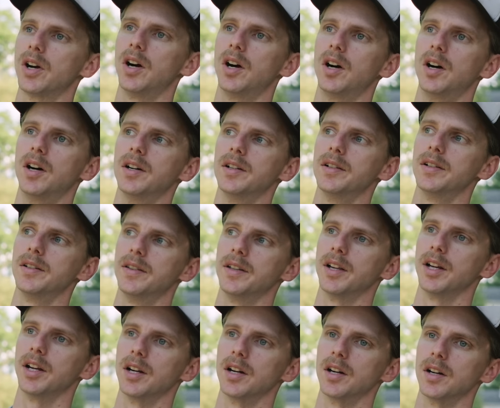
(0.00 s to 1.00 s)
on
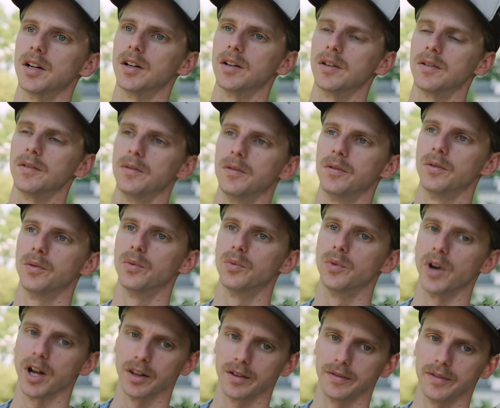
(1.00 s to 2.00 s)
their
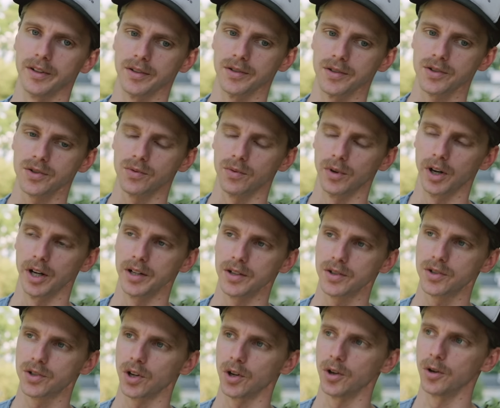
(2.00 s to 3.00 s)
relevance, right?
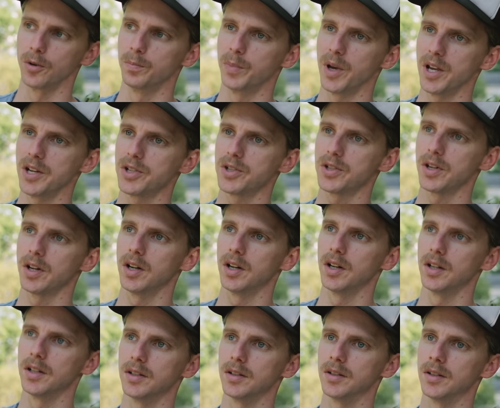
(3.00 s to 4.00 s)
So based
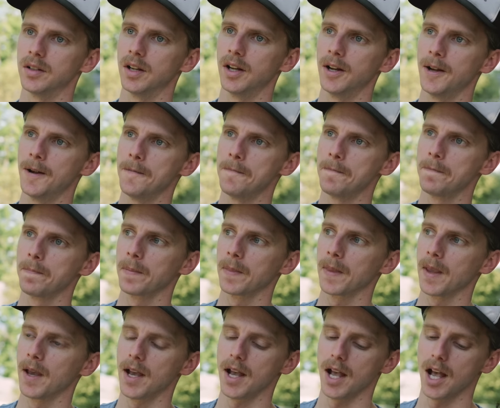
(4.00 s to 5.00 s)
on
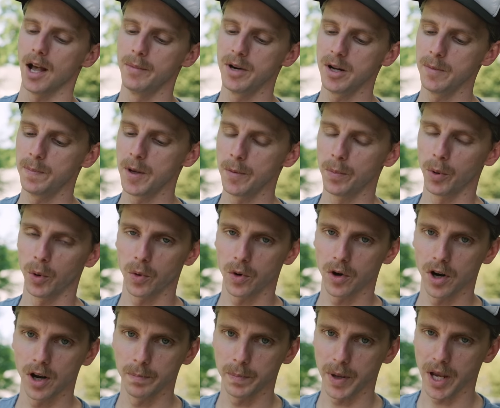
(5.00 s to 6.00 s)
how many people
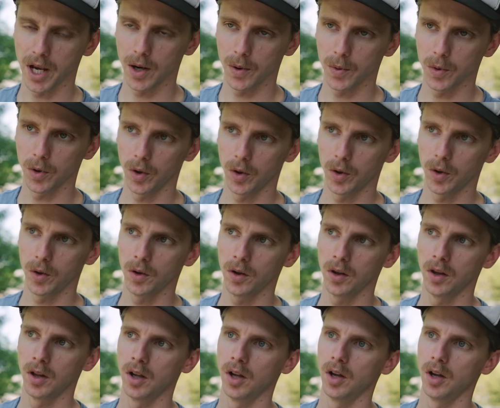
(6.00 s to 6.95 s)
were on payroll,